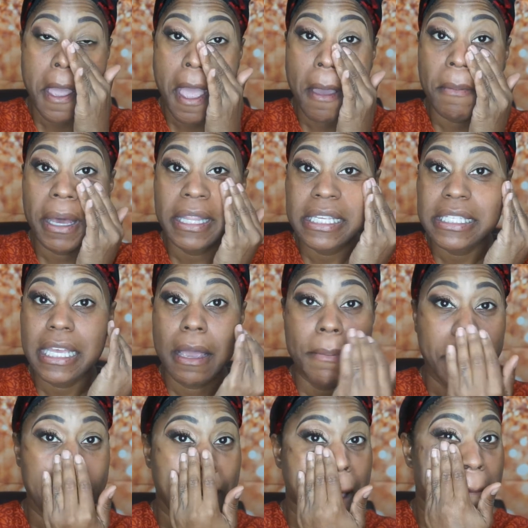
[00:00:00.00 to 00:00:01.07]
and by the time
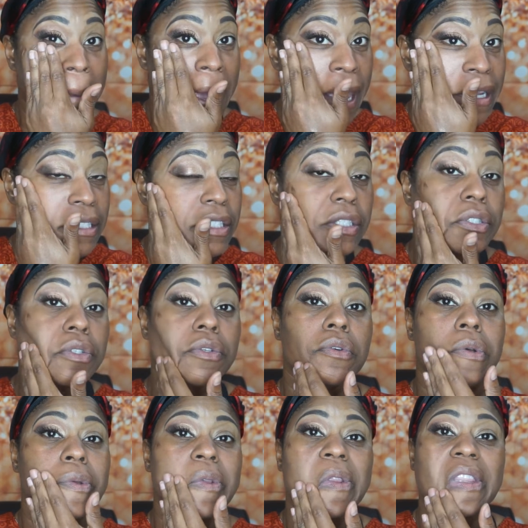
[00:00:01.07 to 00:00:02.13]
I got back
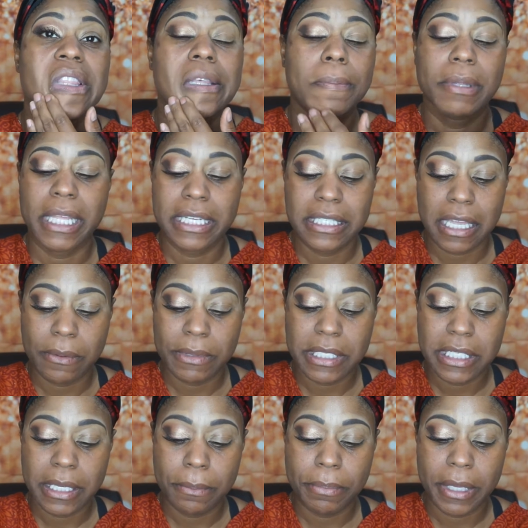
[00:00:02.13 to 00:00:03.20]
to the place I was
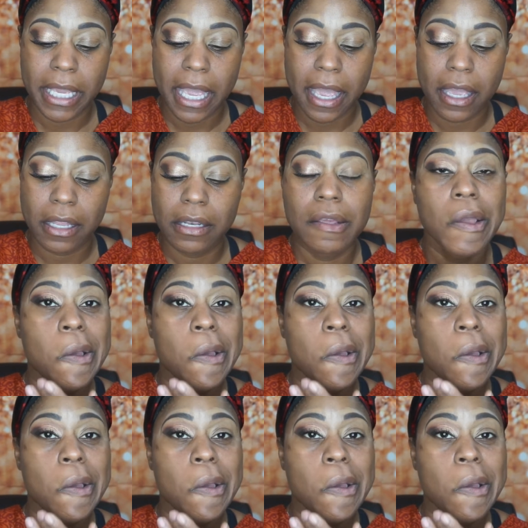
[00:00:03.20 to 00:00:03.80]
temping at,